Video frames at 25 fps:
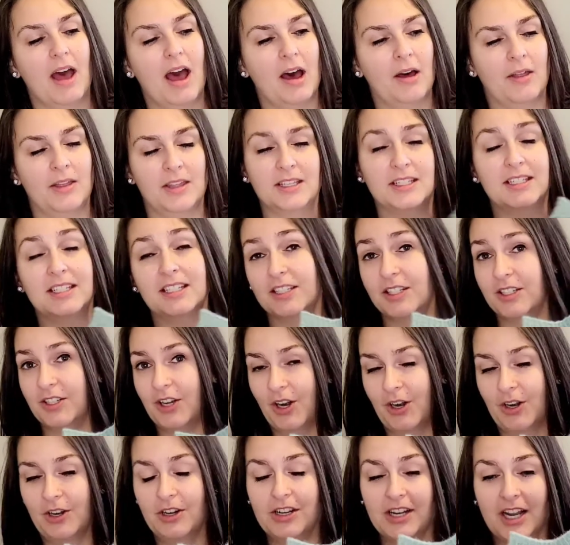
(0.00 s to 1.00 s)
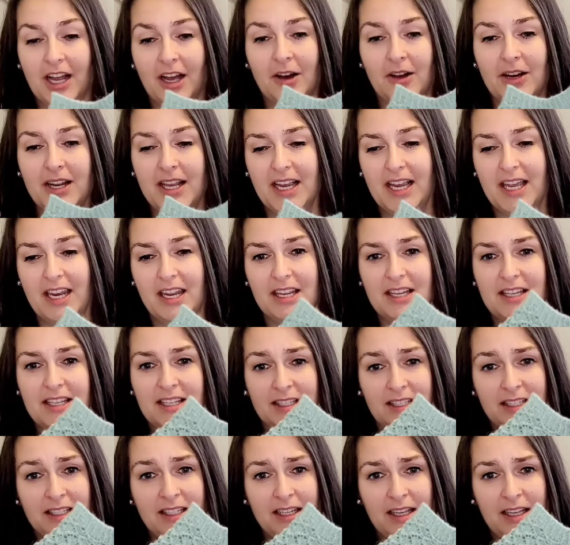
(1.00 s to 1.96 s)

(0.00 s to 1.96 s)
this has turned out. It is